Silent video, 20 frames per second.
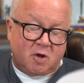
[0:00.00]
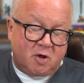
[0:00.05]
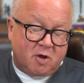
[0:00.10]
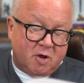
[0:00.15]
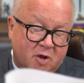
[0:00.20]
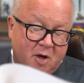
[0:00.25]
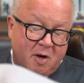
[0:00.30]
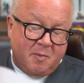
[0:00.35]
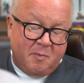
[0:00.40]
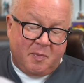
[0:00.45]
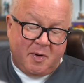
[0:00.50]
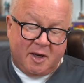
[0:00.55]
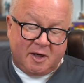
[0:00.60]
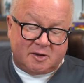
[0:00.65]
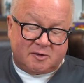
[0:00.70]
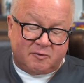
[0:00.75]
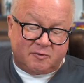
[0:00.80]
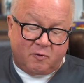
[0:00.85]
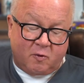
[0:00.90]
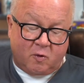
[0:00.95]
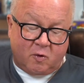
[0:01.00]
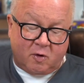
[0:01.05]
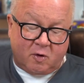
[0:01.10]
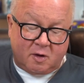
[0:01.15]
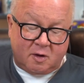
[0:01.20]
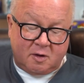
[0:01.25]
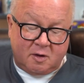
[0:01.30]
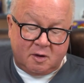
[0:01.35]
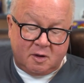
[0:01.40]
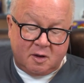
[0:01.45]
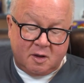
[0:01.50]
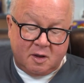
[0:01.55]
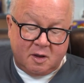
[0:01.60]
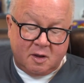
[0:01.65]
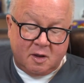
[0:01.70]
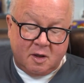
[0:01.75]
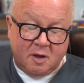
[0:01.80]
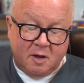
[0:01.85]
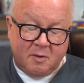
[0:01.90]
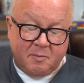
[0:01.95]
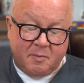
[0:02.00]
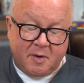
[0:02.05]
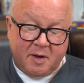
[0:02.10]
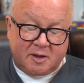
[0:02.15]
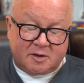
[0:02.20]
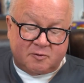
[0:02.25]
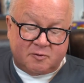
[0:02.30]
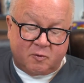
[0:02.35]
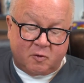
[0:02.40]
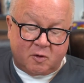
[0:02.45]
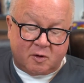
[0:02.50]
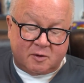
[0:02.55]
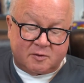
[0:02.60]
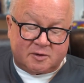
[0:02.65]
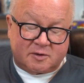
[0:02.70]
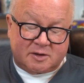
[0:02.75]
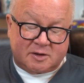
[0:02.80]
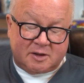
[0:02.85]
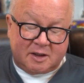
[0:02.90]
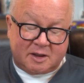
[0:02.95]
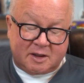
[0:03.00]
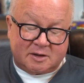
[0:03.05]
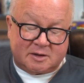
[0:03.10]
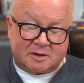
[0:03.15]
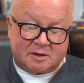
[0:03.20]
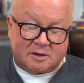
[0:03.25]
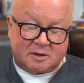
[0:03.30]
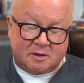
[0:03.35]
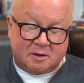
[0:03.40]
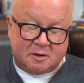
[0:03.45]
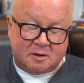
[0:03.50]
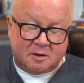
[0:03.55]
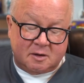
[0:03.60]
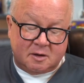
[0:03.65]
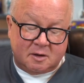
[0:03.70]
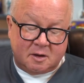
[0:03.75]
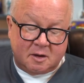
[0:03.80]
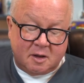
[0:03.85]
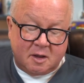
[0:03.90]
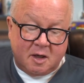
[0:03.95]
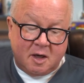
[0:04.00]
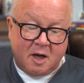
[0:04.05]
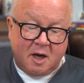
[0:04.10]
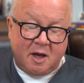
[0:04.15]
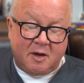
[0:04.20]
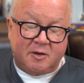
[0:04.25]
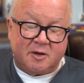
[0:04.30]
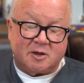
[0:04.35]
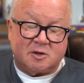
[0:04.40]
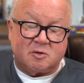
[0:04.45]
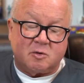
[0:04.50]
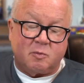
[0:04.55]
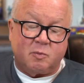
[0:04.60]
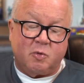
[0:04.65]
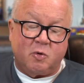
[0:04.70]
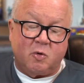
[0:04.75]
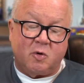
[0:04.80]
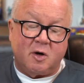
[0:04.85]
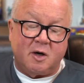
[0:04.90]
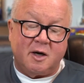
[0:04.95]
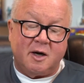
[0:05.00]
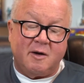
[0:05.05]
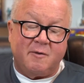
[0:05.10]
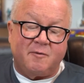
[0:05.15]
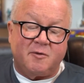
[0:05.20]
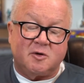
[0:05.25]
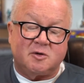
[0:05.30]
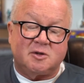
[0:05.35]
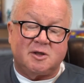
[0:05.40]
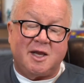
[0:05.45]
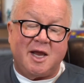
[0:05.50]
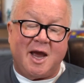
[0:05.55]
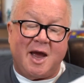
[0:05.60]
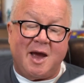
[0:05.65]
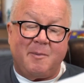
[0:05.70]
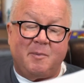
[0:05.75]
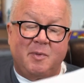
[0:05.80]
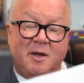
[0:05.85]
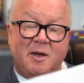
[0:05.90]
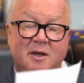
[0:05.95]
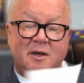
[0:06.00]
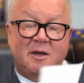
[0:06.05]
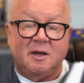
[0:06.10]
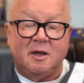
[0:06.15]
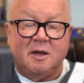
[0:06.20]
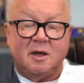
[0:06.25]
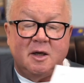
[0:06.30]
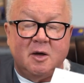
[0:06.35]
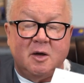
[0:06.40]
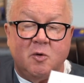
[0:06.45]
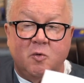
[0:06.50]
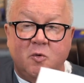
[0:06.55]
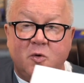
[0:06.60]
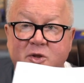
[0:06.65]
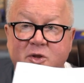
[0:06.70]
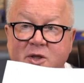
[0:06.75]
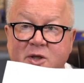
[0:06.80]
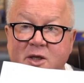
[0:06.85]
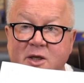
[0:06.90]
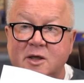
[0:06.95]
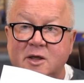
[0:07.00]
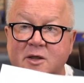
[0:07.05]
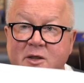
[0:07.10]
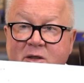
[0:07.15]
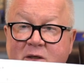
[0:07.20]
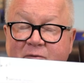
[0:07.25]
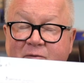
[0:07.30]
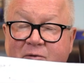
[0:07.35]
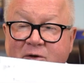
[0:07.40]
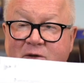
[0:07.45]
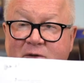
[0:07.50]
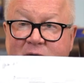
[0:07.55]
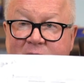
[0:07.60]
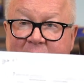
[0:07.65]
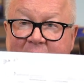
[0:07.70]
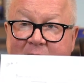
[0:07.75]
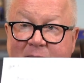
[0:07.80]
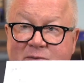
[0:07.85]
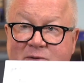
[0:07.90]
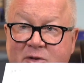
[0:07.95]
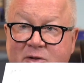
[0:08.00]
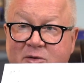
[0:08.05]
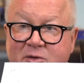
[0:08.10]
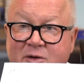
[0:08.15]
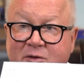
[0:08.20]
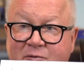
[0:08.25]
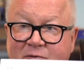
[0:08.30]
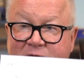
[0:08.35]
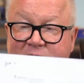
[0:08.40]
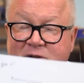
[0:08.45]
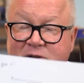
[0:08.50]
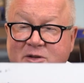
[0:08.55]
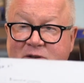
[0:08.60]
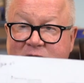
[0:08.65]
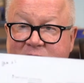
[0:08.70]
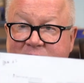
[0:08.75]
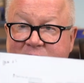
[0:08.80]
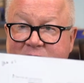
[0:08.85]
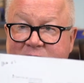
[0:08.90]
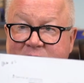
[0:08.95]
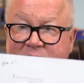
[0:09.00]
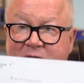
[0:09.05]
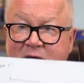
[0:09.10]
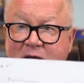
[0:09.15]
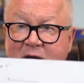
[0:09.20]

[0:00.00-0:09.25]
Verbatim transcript: look on page four, page four or six, on this report, and if there's gapping with the defi- absolute deficiencies.